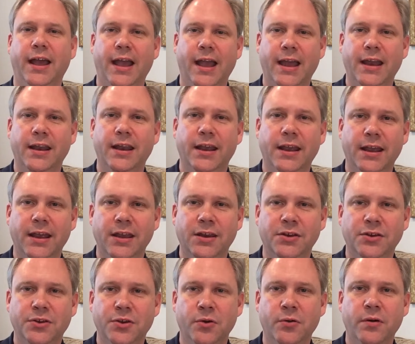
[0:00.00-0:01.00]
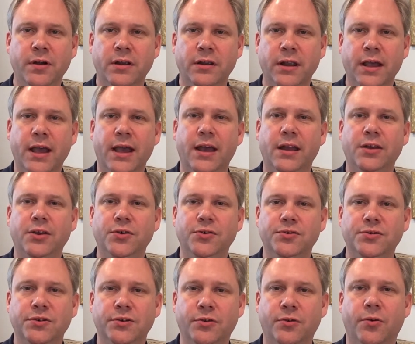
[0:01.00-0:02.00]
And in doing that,
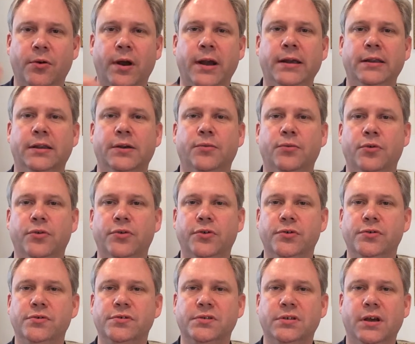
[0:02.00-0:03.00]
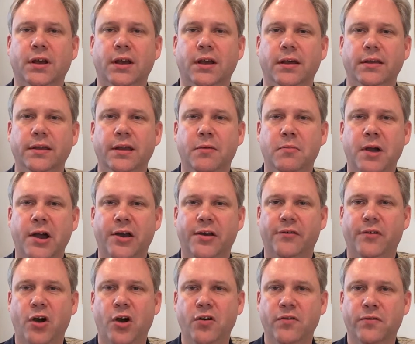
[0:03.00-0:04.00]
you should greatly reduce the
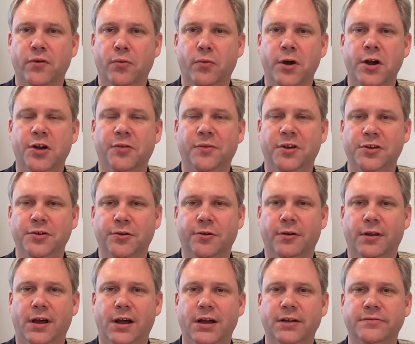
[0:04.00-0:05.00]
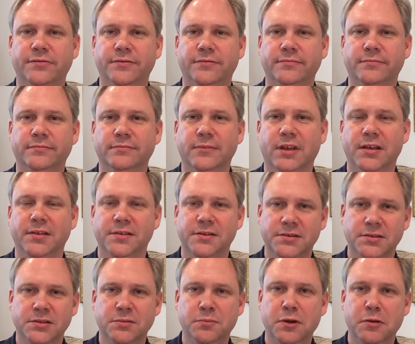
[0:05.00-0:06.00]
amount of overwhelm in your life.
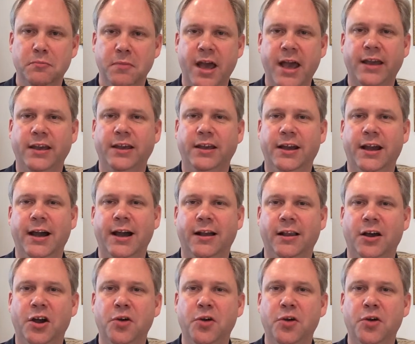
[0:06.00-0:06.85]
This has been Mackie Kyle.